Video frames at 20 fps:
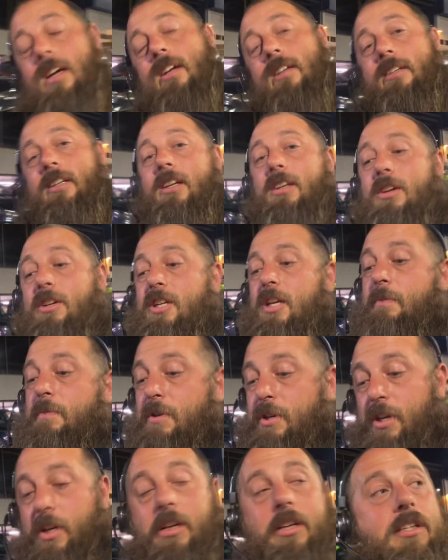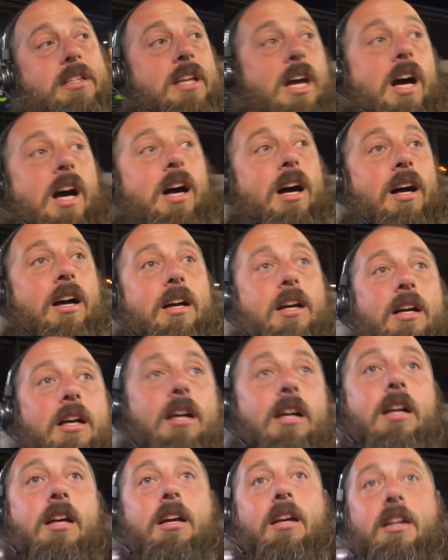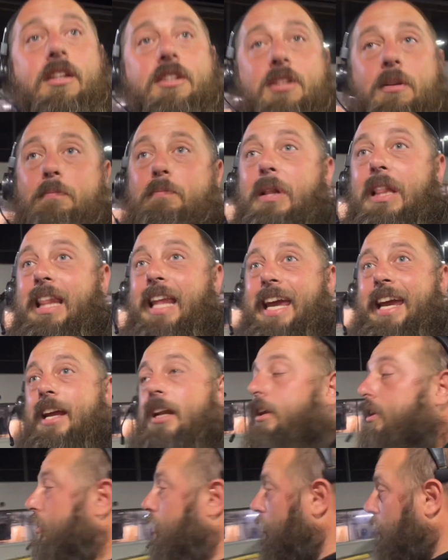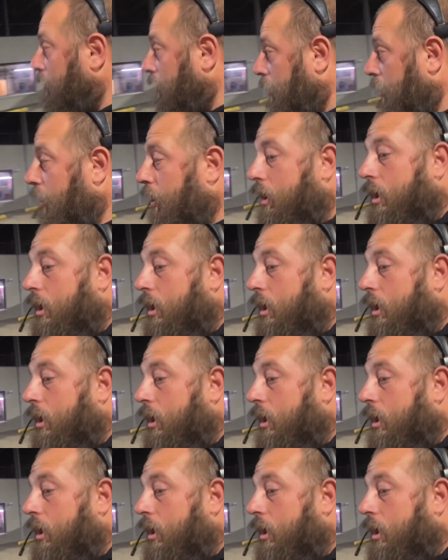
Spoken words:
Dealerships should plan their